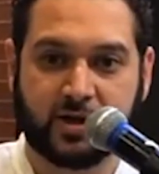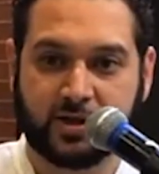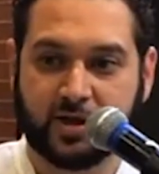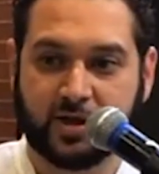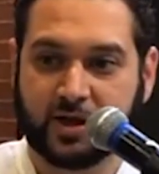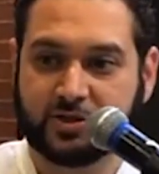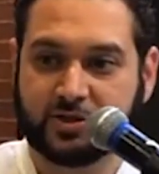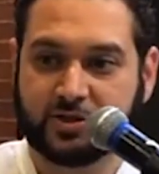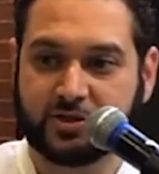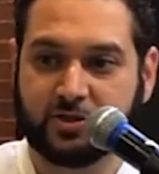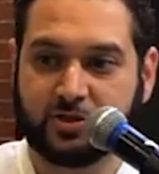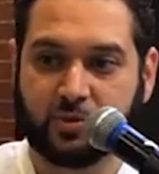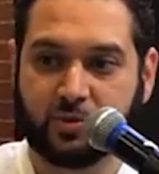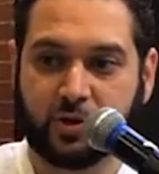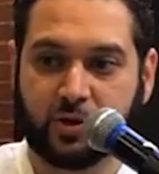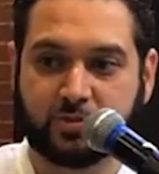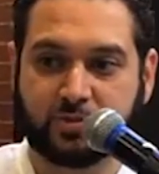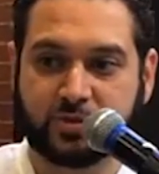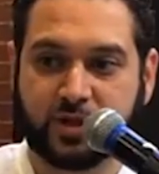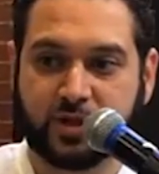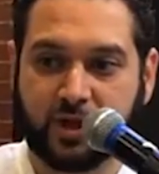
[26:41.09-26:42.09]
that's the
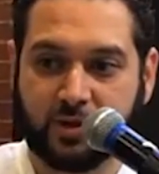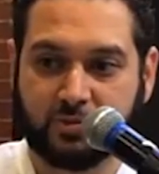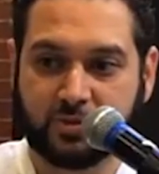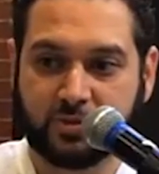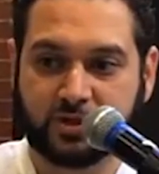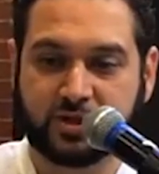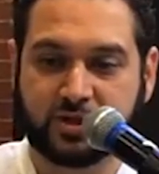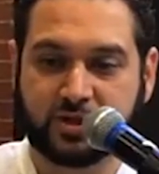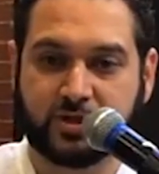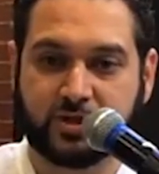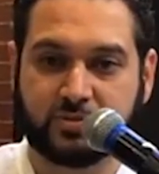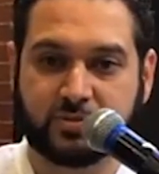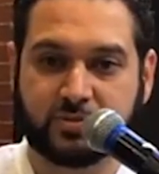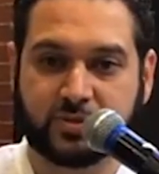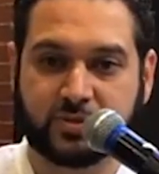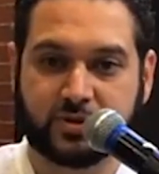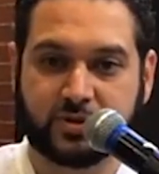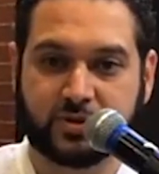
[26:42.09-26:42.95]
robes that Muslims